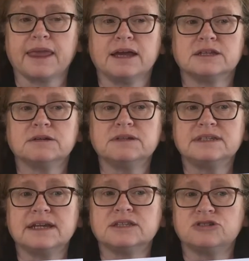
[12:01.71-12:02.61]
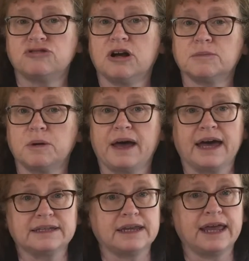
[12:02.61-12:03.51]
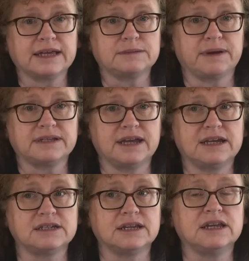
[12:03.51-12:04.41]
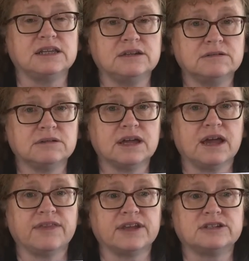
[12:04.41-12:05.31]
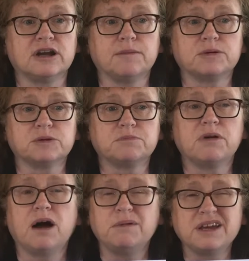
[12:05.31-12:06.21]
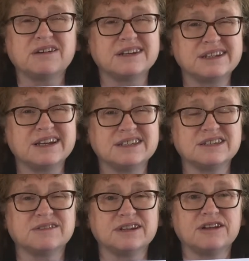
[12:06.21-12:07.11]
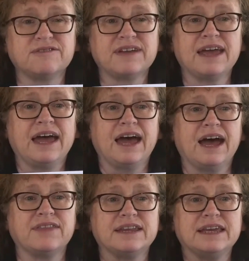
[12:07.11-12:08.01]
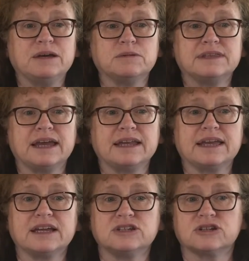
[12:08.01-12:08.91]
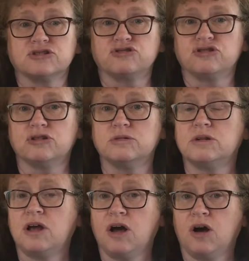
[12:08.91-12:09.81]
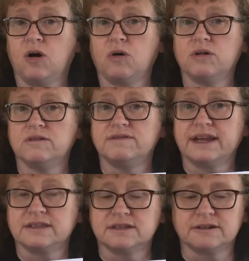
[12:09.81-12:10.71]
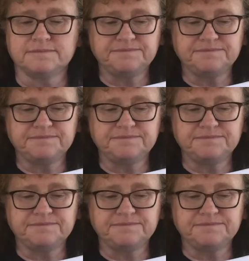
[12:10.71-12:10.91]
So in a sense, Strongbow had an expectation. He knew that Dermot was probably going to die soon enough, and that he would then get to control all of Leinster.